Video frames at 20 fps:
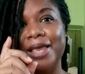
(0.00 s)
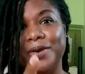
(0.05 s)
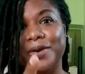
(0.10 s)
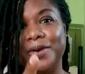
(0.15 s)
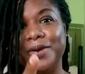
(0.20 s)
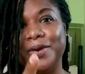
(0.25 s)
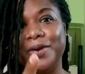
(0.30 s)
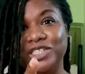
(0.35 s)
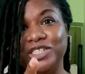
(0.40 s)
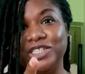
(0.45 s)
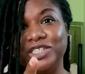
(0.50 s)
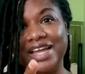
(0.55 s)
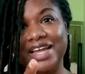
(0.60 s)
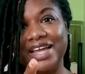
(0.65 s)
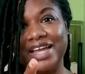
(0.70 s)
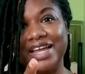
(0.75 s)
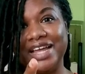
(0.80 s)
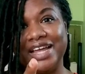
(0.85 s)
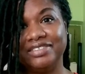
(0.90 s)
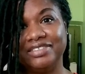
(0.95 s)
You're one true
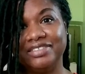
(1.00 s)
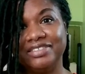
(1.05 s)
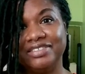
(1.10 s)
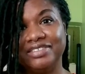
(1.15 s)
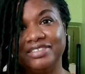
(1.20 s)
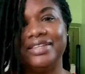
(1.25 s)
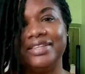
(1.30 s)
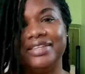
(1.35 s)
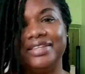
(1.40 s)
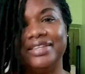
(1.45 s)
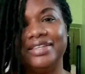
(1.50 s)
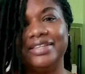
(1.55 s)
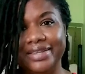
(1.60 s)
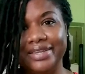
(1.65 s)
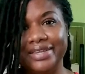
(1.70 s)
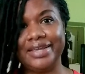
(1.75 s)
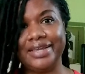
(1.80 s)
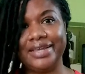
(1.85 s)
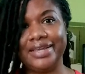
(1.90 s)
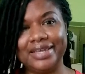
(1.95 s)
natural,
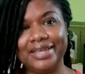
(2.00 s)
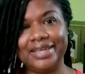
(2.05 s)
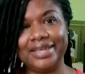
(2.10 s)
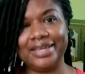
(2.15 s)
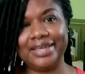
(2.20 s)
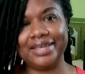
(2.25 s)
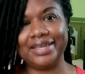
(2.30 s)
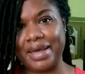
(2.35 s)
and so am